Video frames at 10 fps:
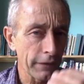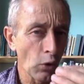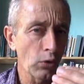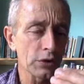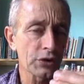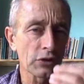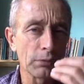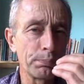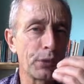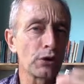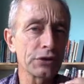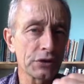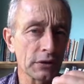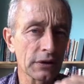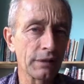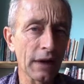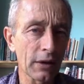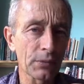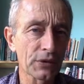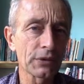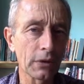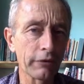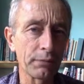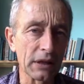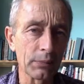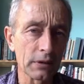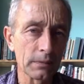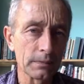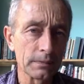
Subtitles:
Focus on the personal development of people.